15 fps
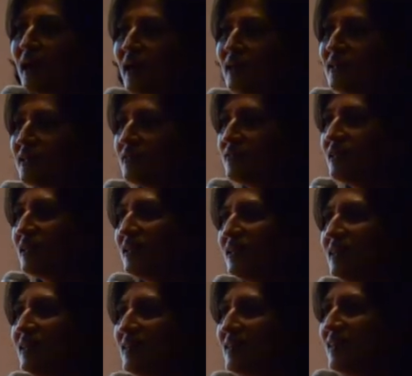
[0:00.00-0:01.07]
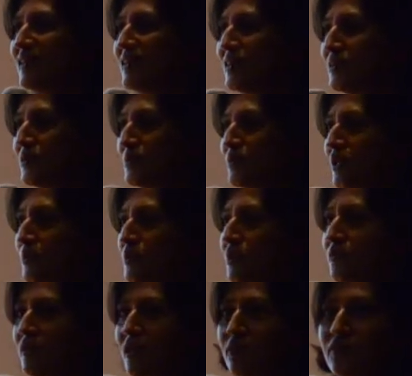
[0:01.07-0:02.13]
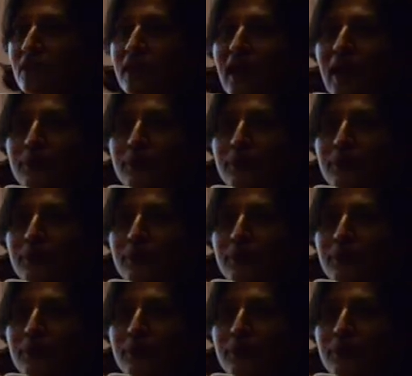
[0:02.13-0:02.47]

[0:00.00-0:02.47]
And definitely, we'll be very, very